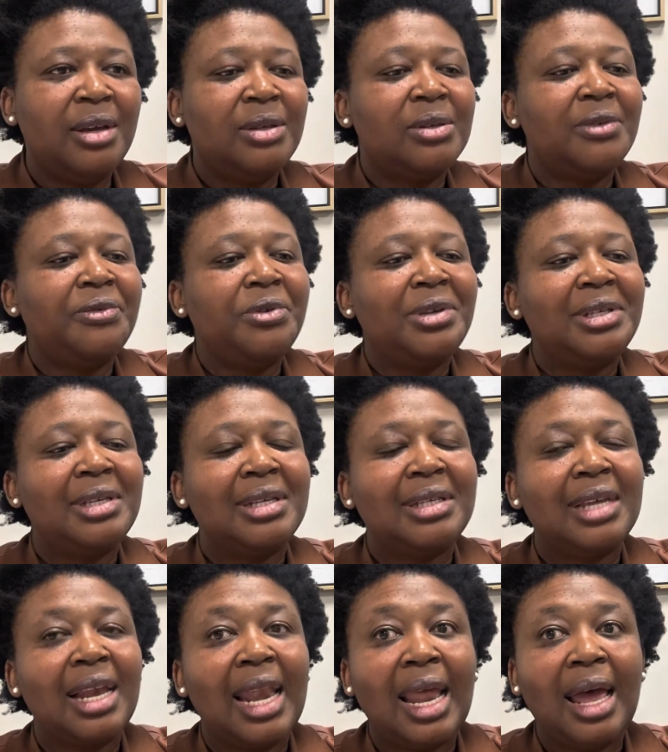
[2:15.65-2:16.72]
So for instance,
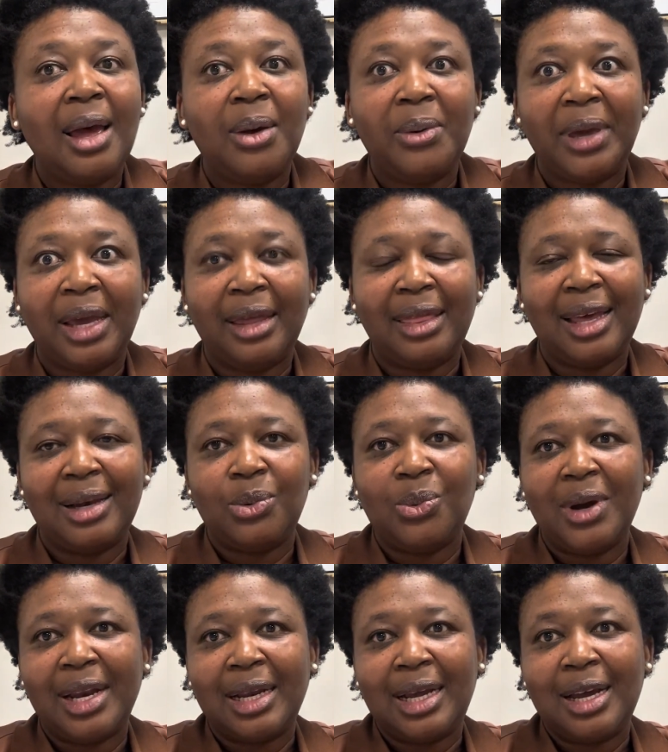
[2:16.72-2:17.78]
allowing that
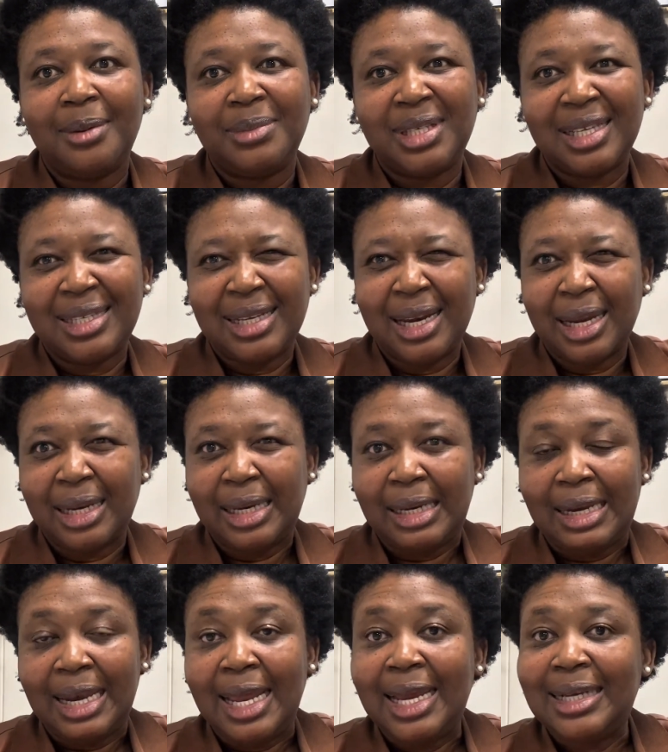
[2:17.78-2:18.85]
one comes in slightly
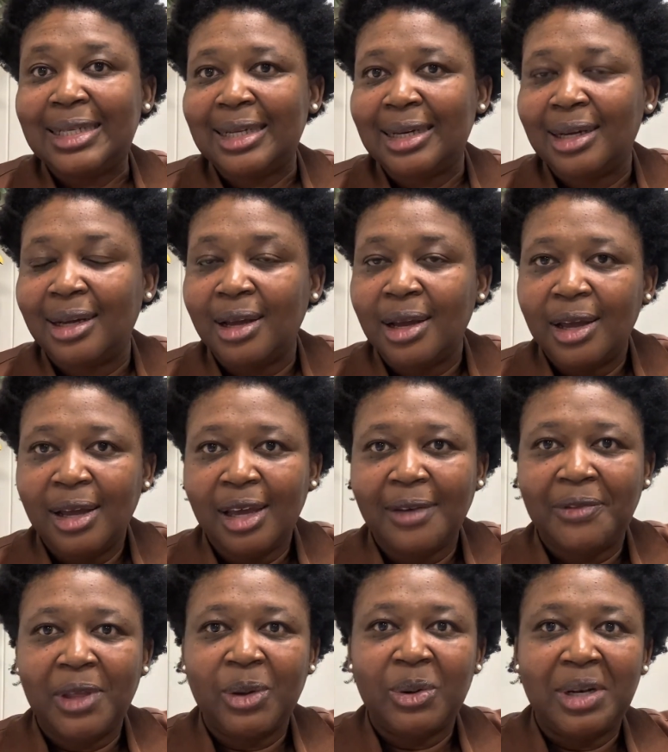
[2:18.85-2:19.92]
later
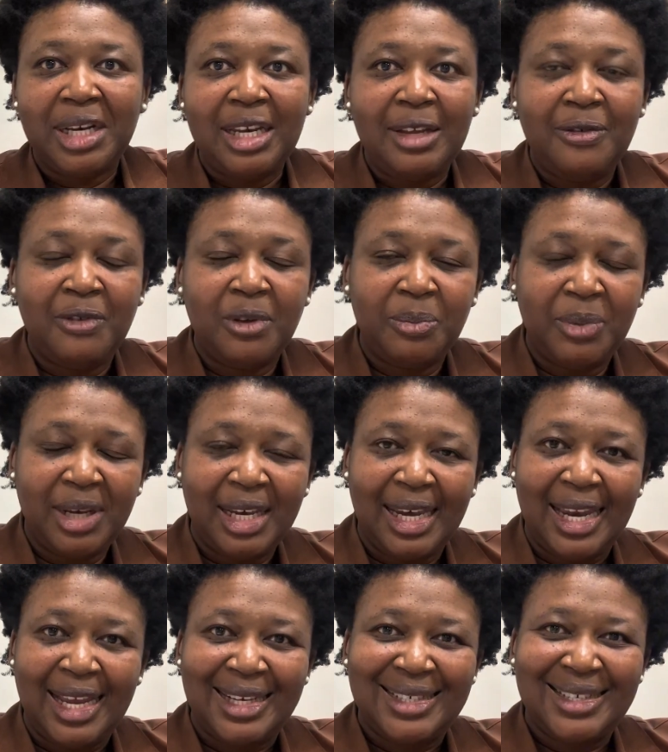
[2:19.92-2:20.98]
if they will leave a bit
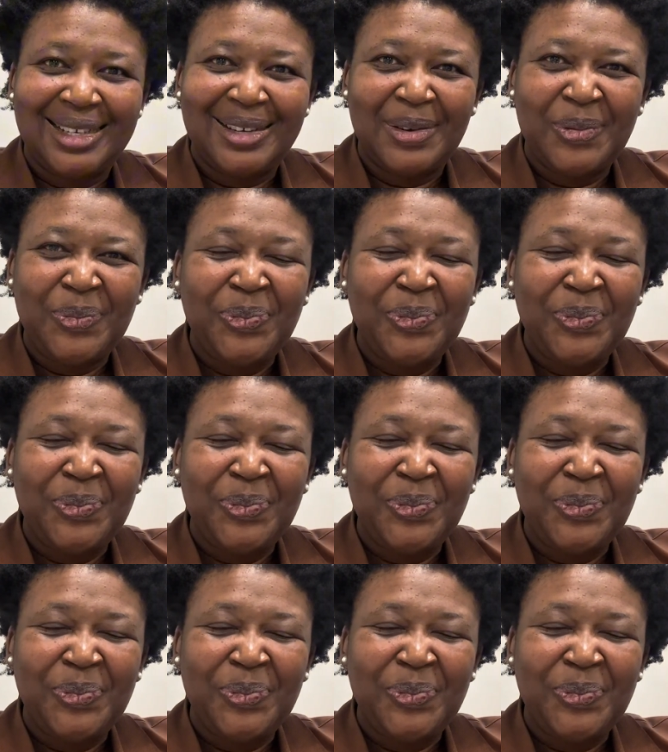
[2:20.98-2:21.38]
later.